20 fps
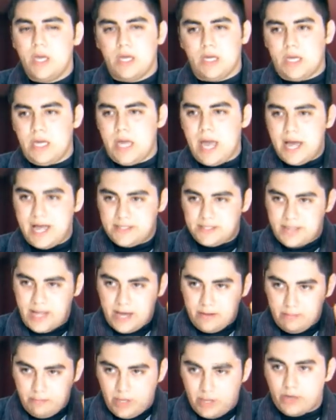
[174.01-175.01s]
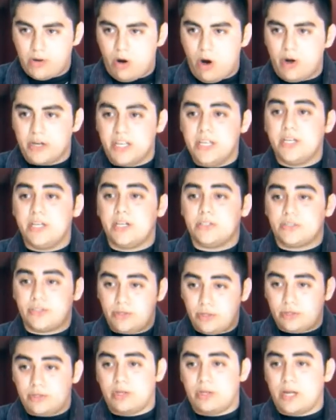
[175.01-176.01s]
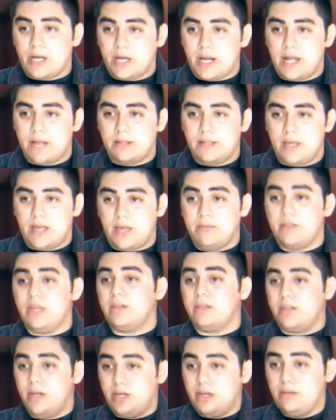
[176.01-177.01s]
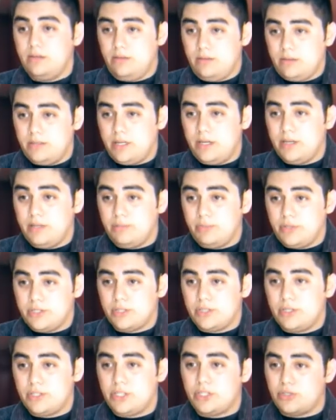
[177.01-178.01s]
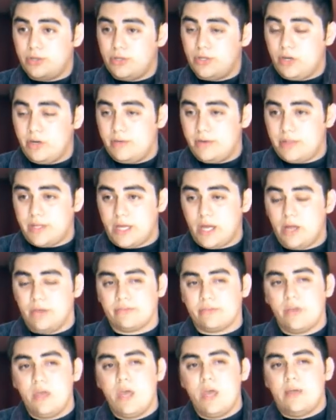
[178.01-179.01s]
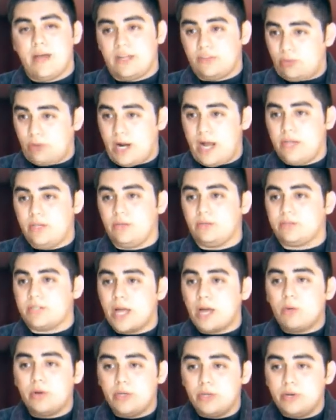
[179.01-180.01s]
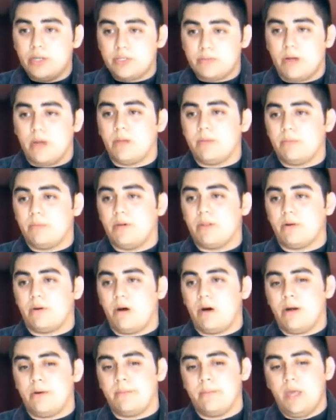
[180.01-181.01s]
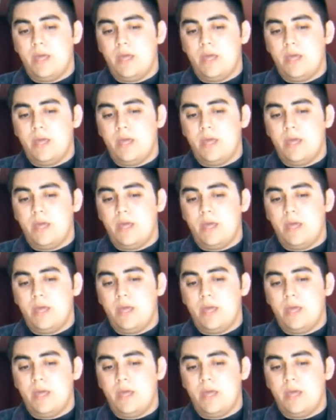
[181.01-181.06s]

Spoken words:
He has that mother art. He does Shotokan Karate and then done Brazilian Jiu-Jitsu and everything else. That's what I do. Taekwondo is my mother art.